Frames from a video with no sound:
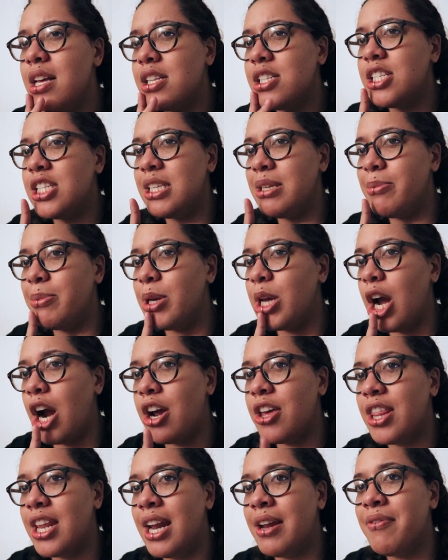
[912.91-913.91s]

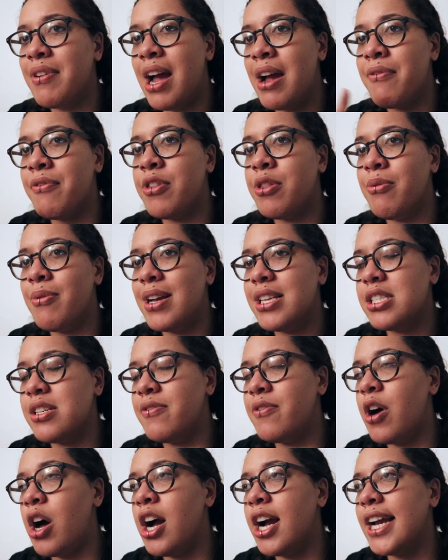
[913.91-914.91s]
TBR that I've got for the rest
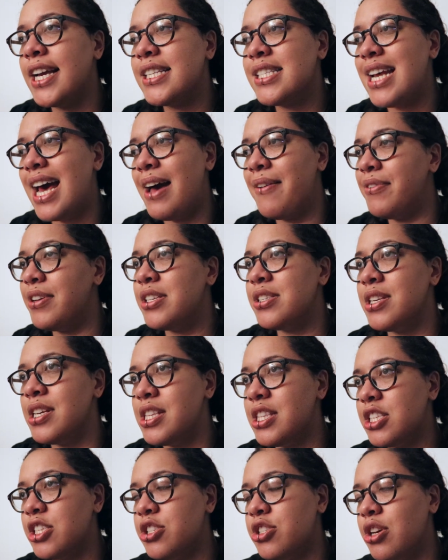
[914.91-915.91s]
of August.
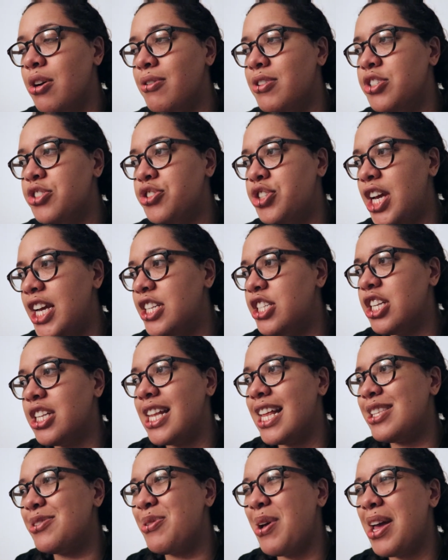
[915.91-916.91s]
Obviously, this is always changing.
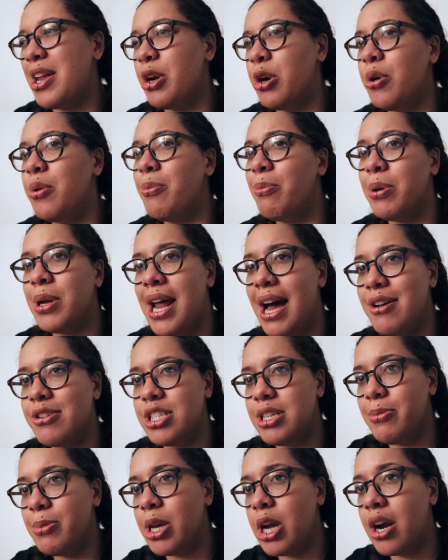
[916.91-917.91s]
That's why I don't put out
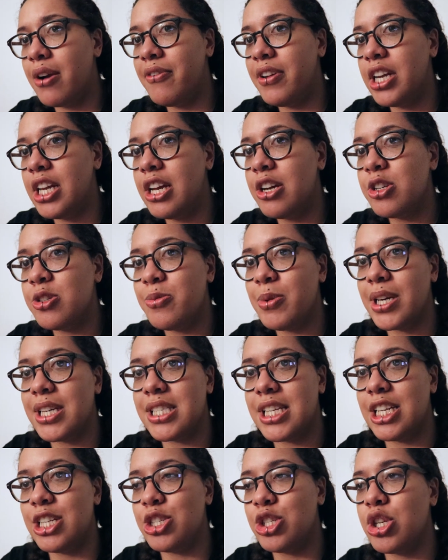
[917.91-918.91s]
TBR videos,
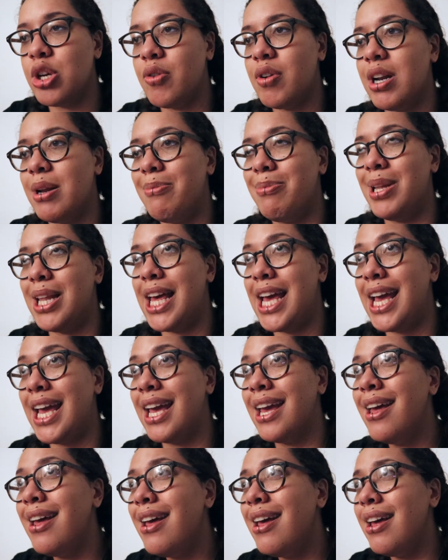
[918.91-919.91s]
because I just don't want to
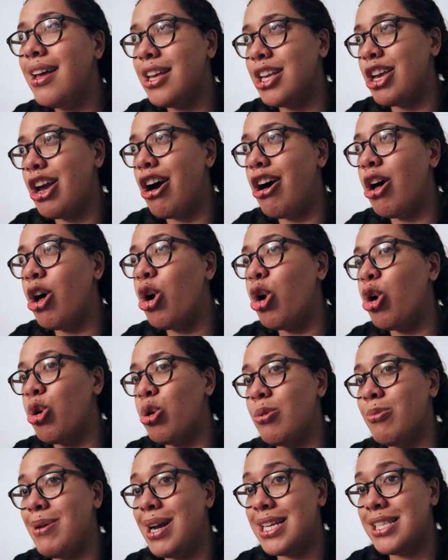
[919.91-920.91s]
play y'all
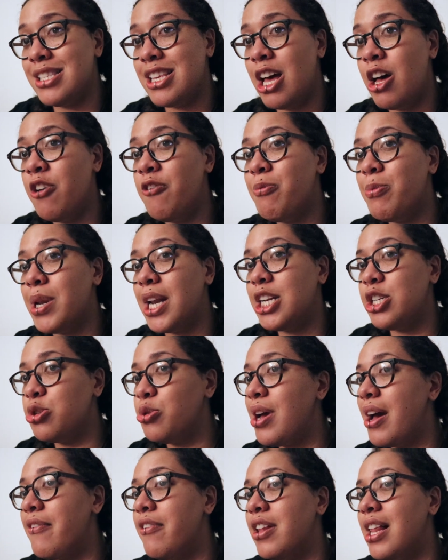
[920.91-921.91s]
or myself. But I
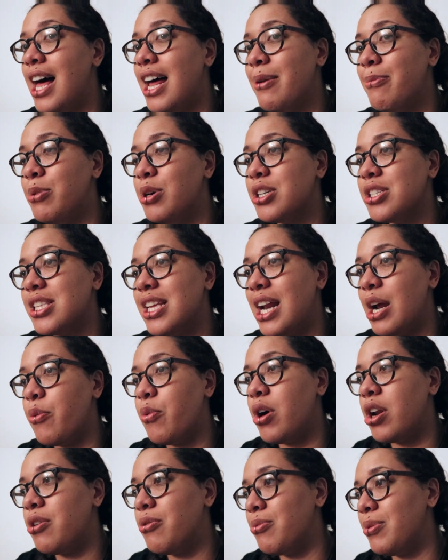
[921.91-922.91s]
do have a lot of books that I
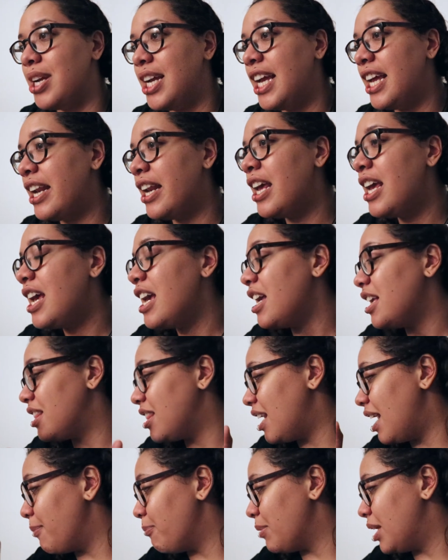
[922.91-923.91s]
want to read
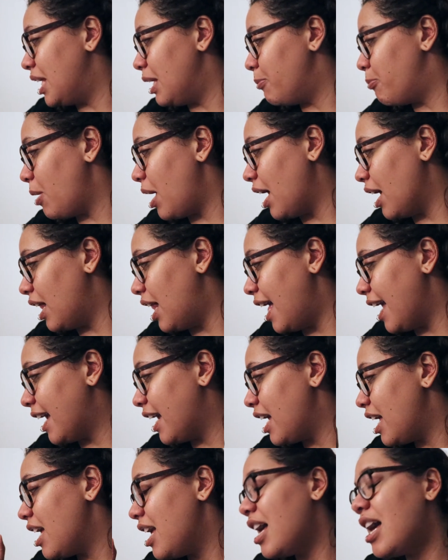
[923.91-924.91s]
that I'm keeping
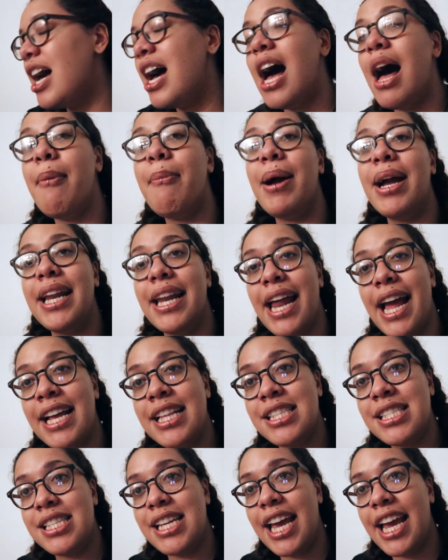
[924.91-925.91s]
like on my
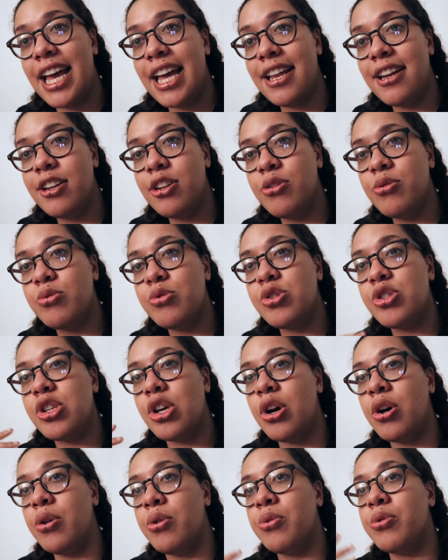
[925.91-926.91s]
nightstand.
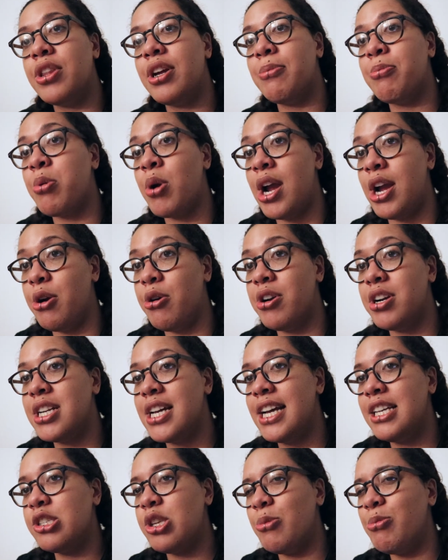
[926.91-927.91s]
So they're
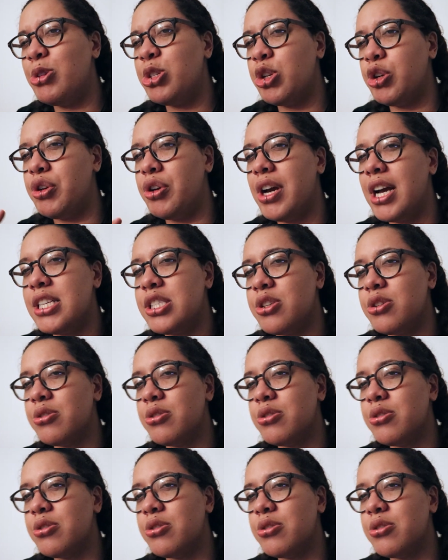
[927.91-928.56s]
prioritized. So let me show you guys